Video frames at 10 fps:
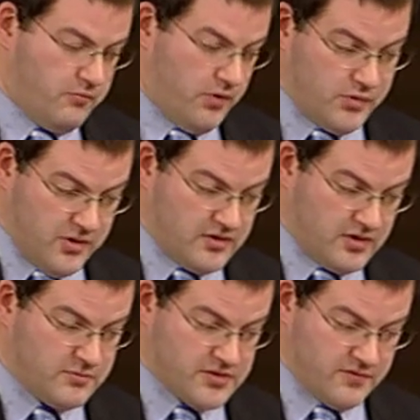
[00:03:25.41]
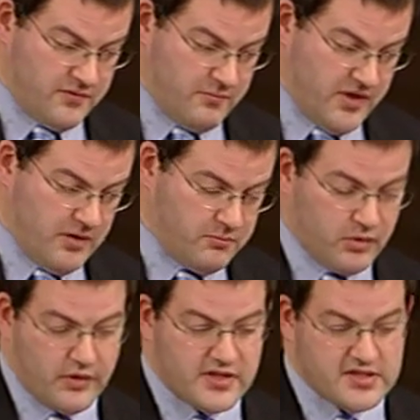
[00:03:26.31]
both in terms of being
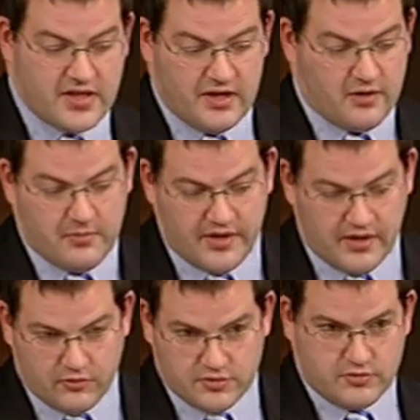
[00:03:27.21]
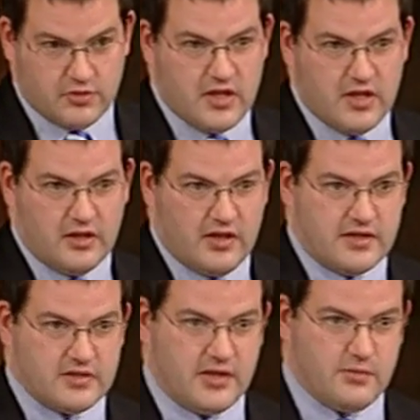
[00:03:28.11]
employed as a carer, but then also
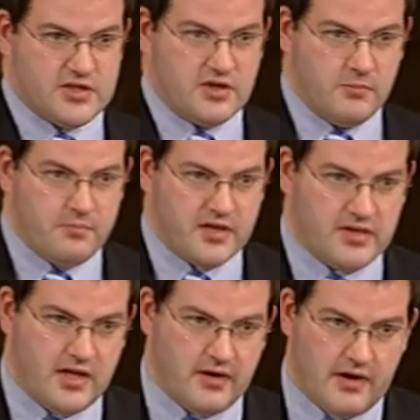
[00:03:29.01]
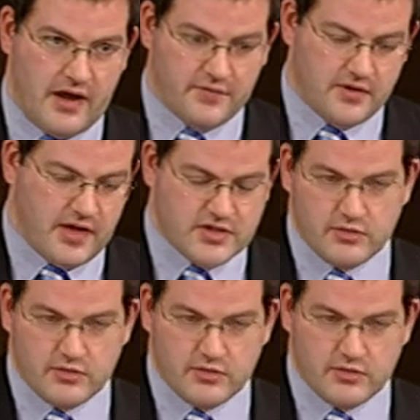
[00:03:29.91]
laterally was an unpaid carer after that.